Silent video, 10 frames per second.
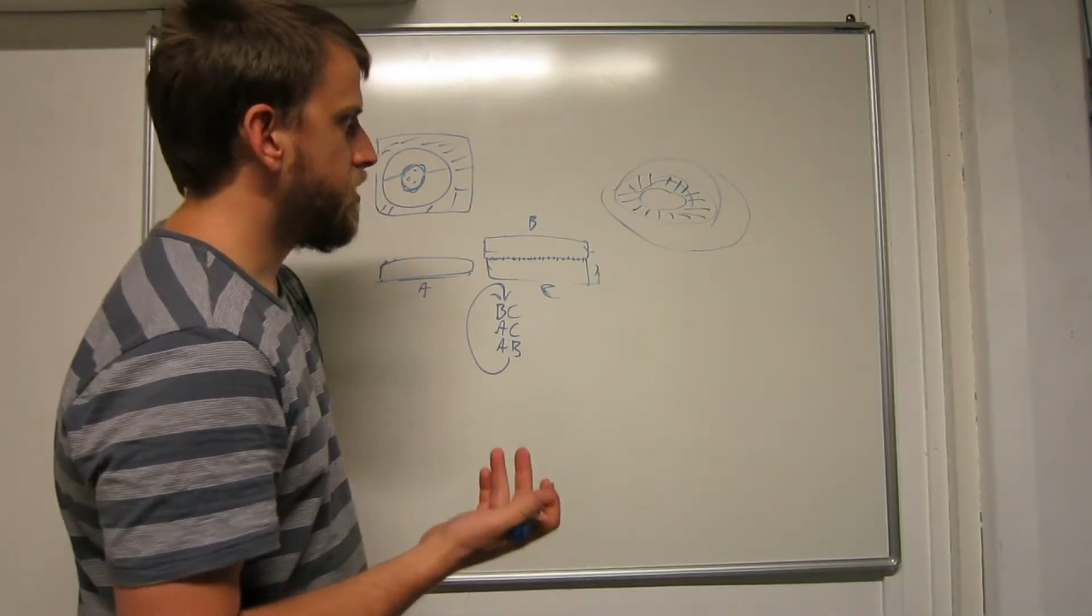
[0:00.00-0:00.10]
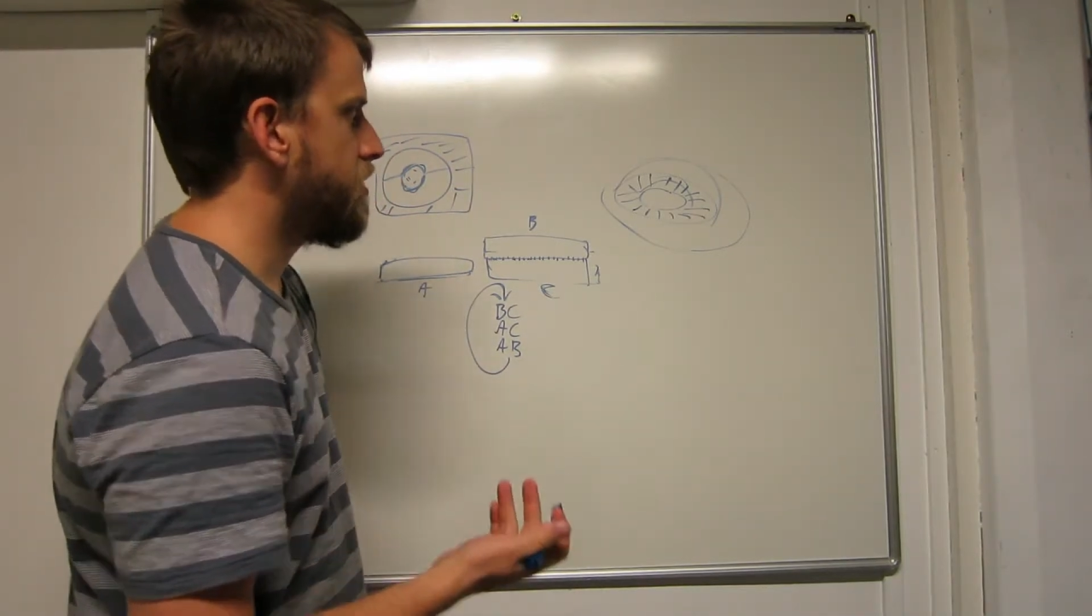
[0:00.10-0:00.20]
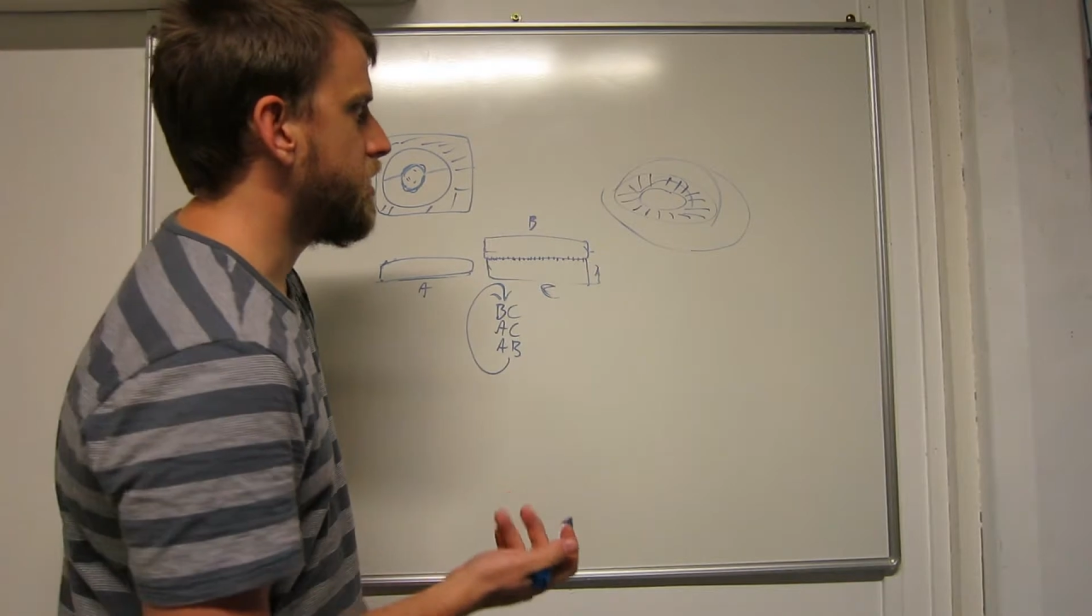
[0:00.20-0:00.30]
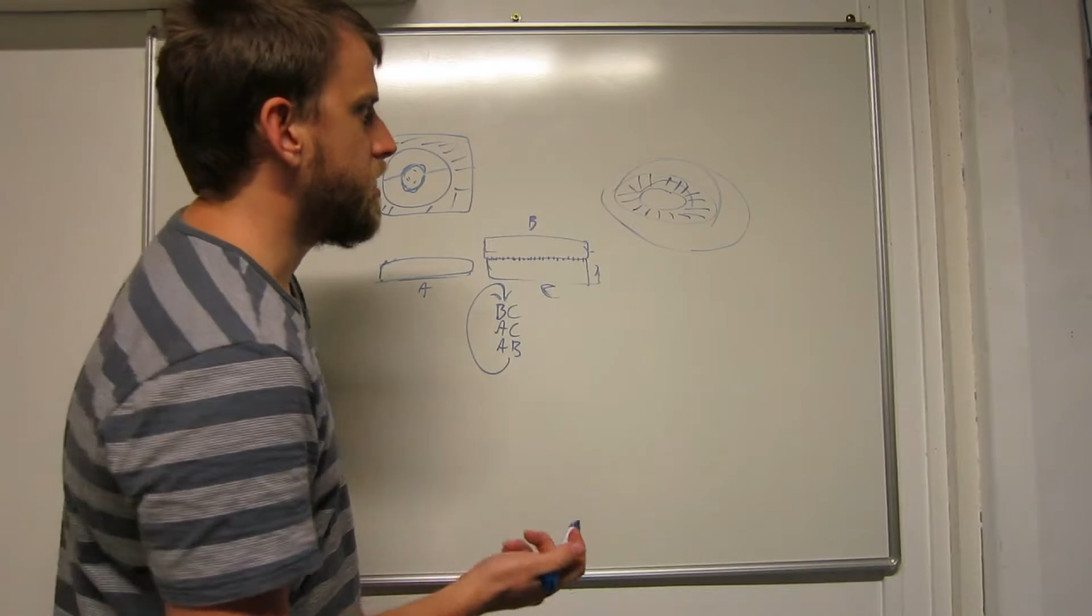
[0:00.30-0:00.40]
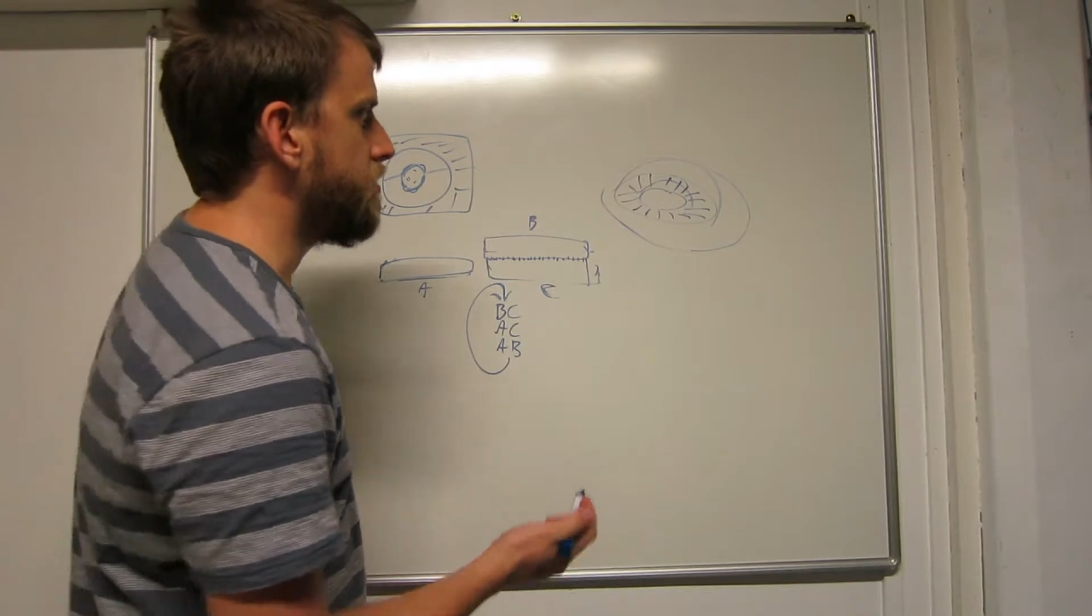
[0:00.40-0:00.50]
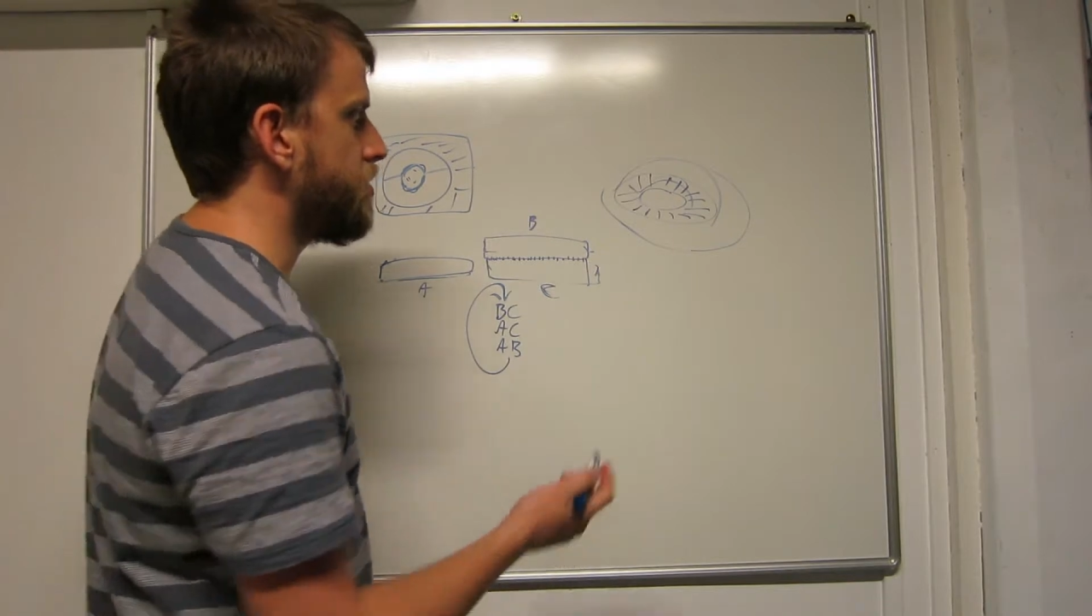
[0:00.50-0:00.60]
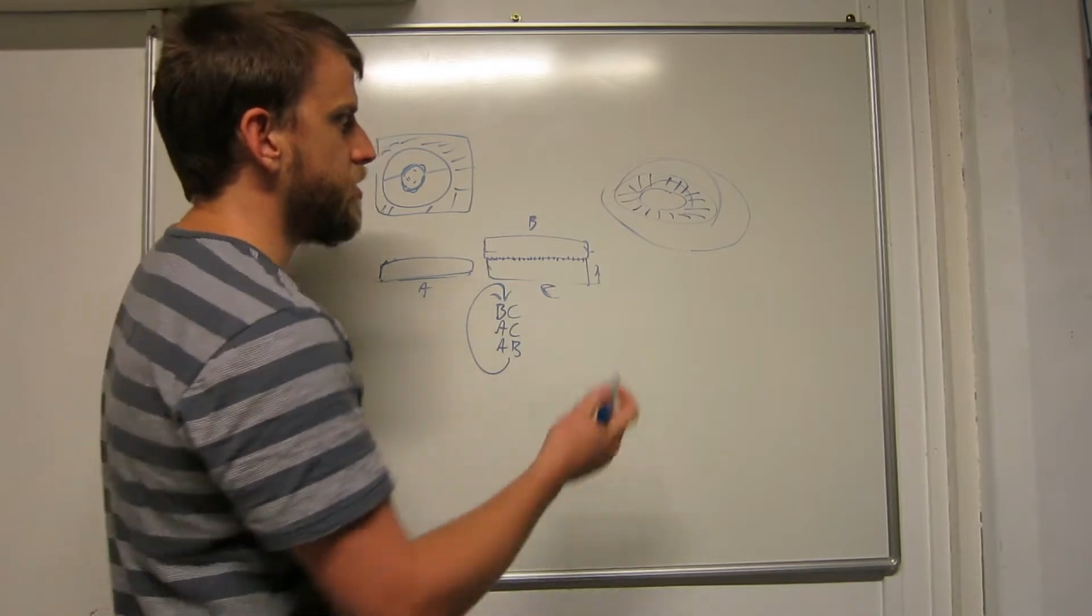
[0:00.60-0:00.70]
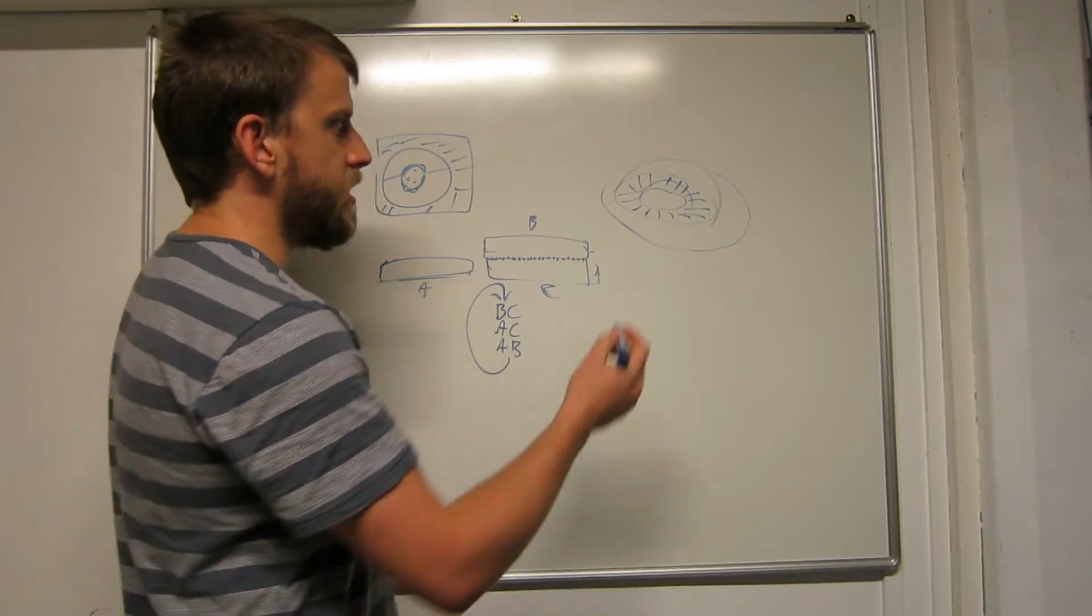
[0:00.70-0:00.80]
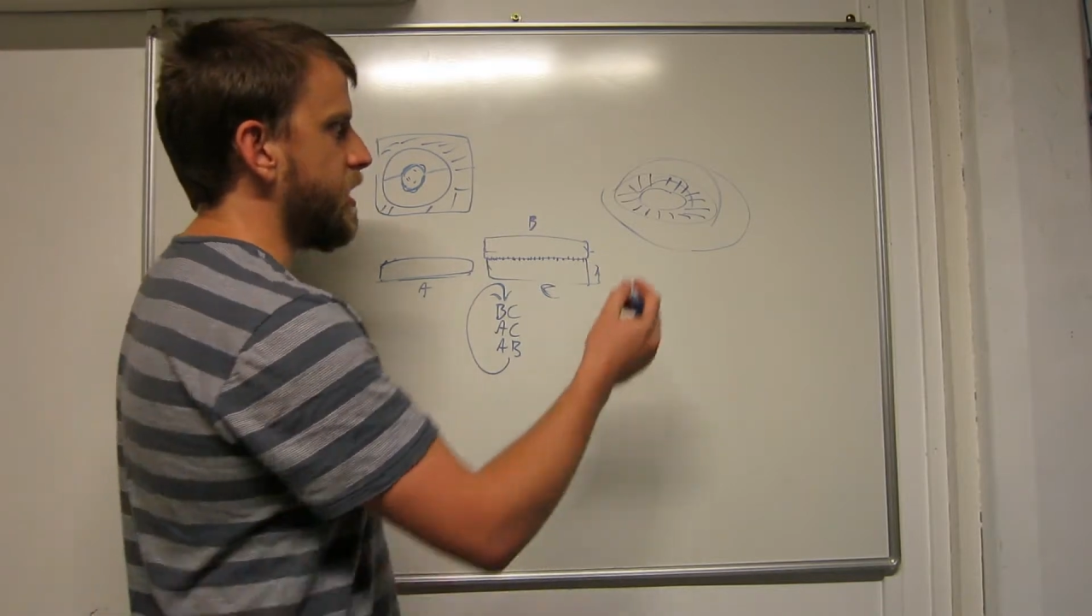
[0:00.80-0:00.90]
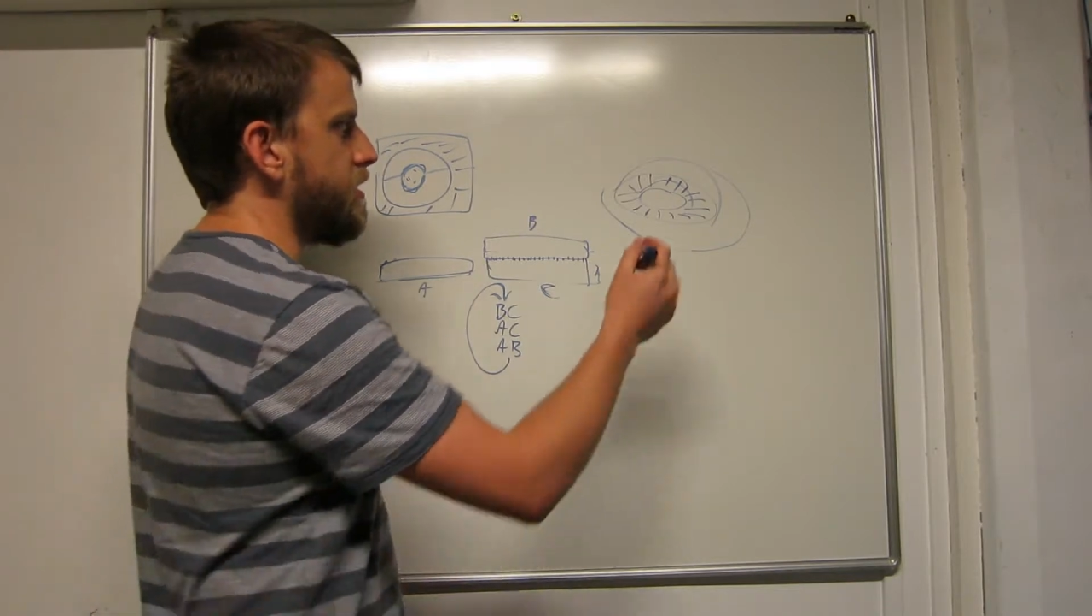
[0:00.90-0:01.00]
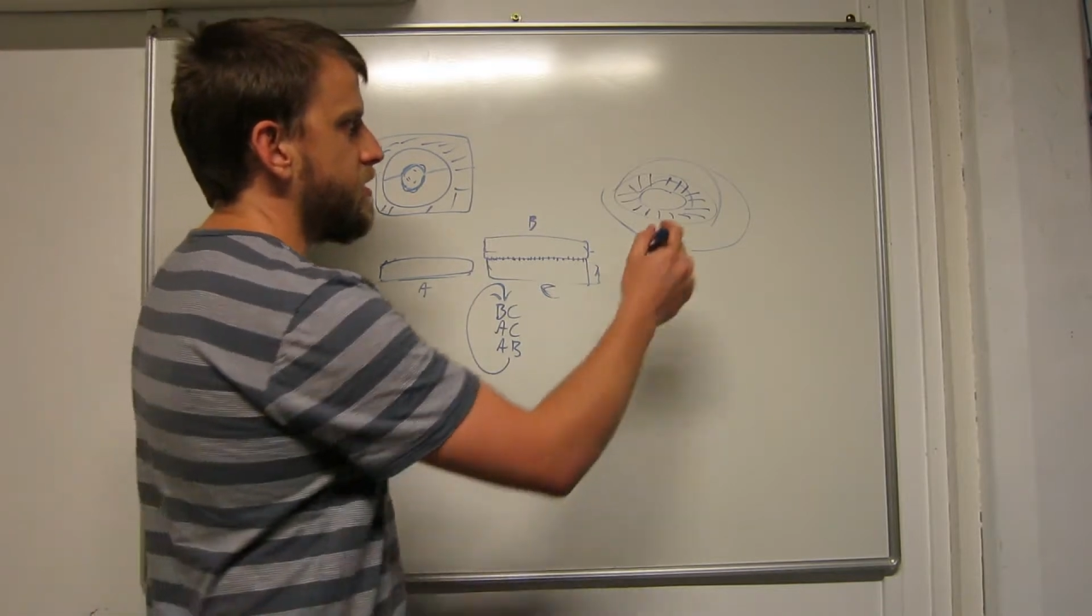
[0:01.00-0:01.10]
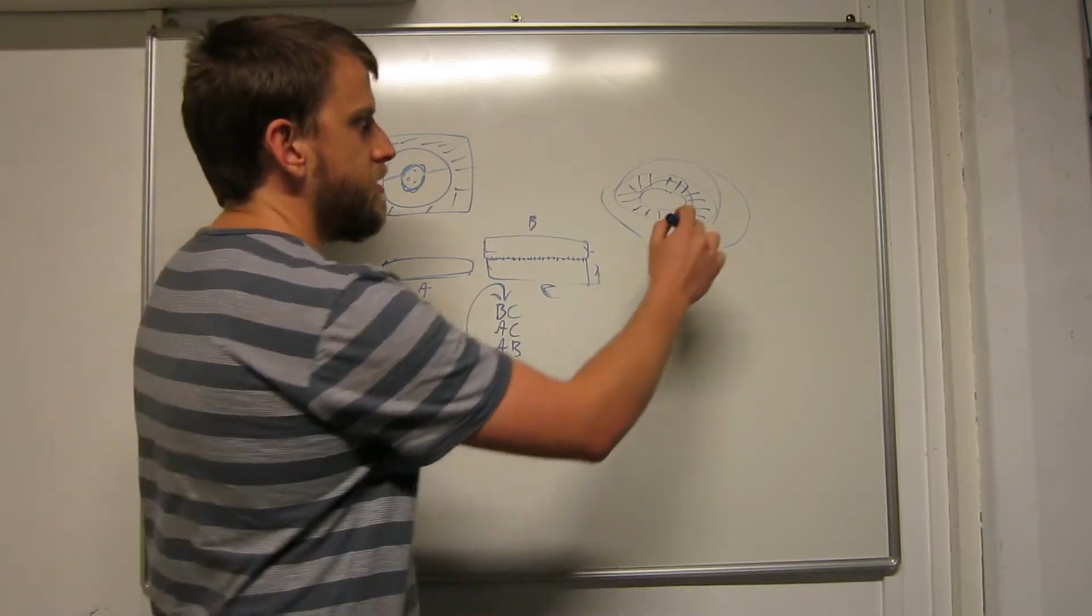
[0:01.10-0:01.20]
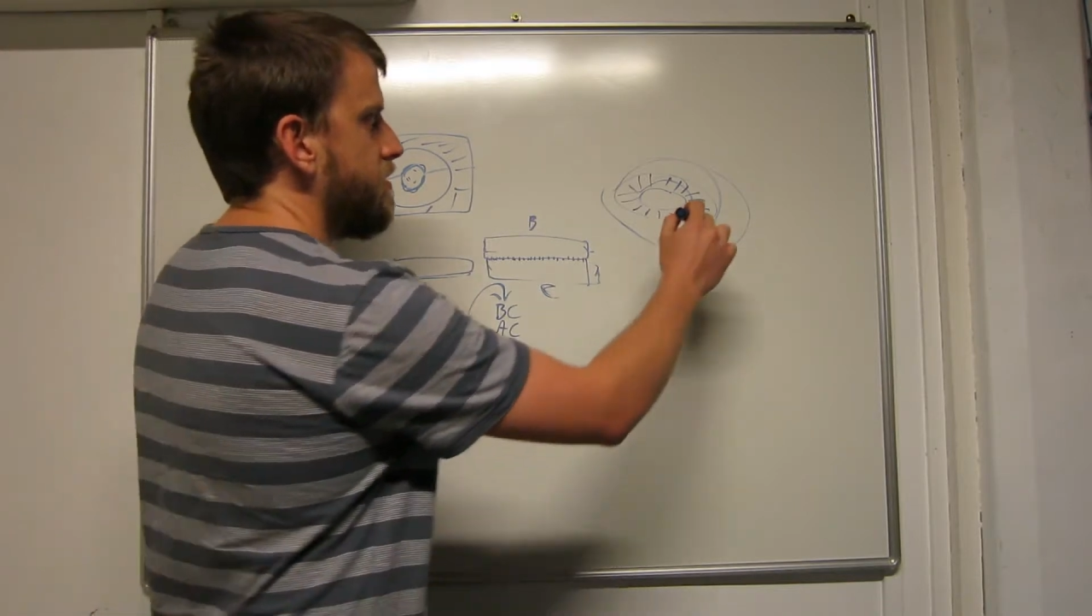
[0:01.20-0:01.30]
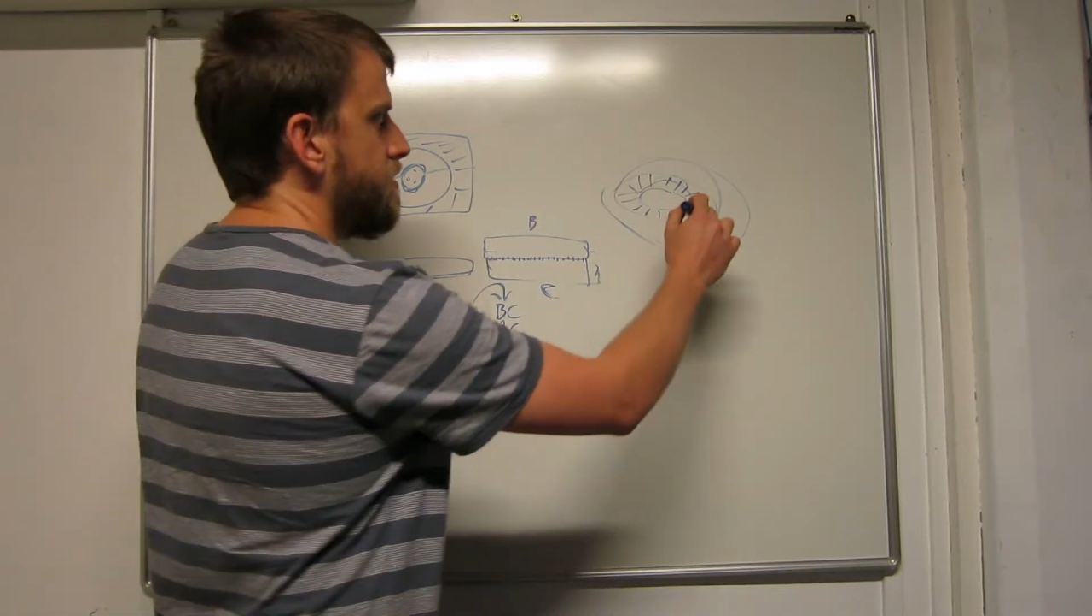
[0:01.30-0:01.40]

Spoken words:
to get